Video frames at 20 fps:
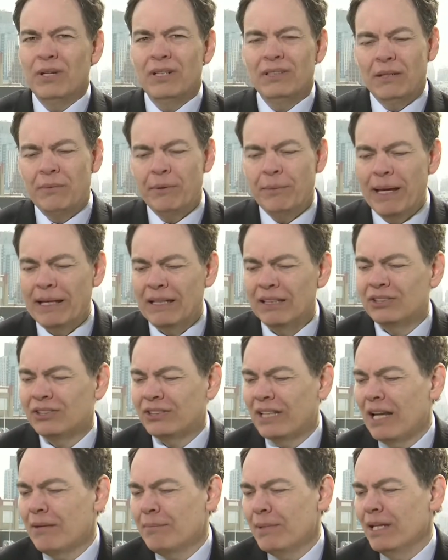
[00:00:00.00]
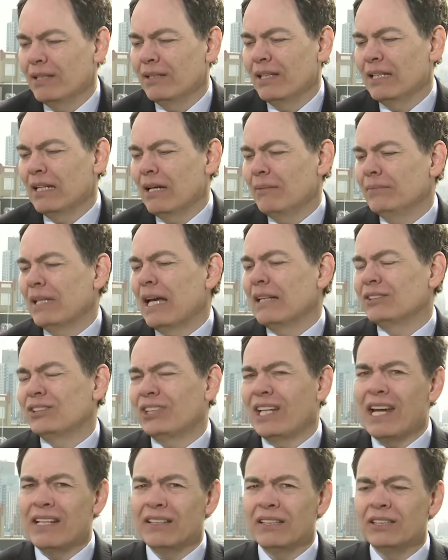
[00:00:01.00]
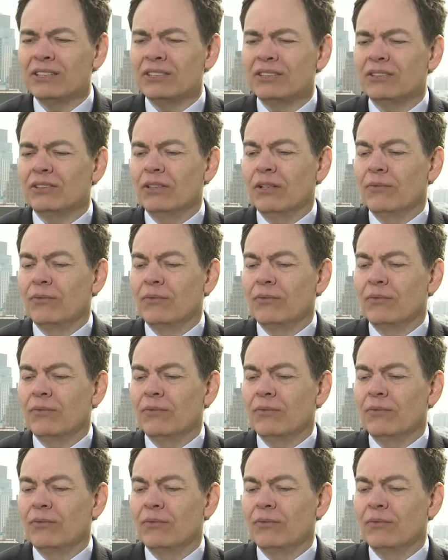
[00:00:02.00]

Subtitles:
Well, let me make a statement, and I'm not saying this